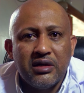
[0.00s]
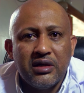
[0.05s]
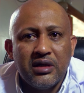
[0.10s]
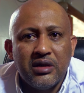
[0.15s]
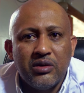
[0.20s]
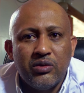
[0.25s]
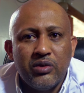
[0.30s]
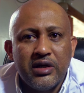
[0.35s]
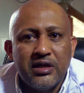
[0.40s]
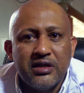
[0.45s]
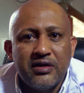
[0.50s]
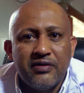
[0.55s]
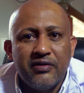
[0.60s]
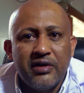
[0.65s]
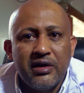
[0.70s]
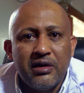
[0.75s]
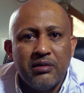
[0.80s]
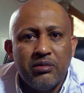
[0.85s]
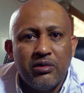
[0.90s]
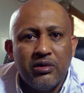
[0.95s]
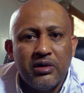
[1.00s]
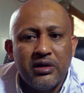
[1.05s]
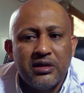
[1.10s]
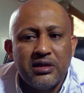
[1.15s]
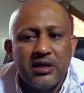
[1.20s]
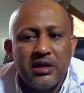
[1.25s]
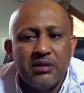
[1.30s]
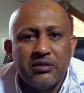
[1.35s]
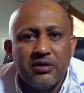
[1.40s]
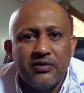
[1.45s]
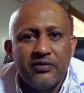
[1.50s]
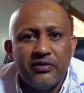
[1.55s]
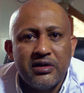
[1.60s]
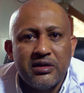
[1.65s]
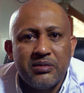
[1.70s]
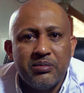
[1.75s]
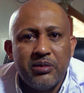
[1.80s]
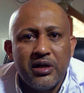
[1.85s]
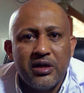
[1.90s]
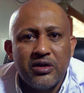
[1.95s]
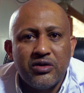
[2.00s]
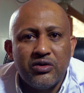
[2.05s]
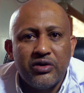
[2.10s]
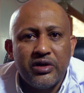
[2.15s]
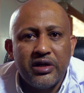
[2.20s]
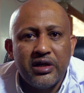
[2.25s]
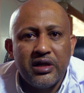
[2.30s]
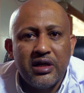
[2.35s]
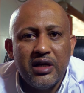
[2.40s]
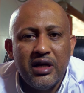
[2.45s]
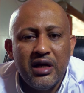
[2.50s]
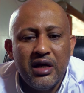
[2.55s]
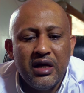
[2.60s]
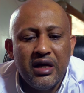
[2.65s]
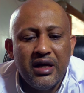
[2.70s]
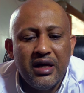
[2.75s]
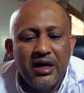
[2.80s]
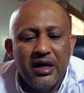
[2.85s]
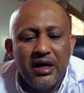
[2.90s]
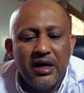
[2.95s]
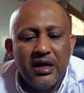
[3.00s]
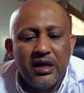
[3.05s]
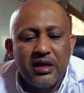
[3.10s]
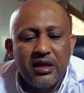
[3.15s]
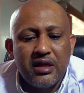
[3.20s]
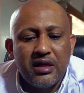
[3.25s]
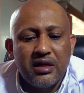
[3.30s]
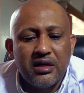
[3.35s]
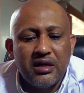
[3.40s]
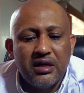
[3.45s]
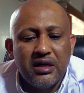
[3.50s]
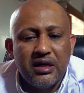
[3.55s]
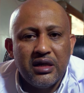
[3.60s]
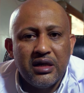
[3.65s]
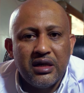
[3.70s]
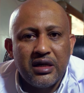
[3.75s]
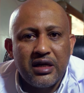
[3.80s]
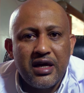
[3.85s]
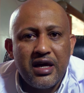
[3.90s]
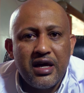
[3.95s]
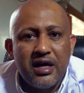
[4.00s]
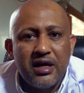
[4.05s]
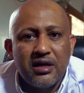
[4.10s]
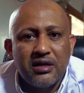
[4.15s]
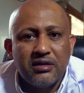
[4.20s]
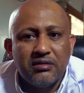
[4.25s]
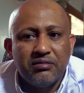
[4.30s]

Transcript: what is available in terms of respiratory health care.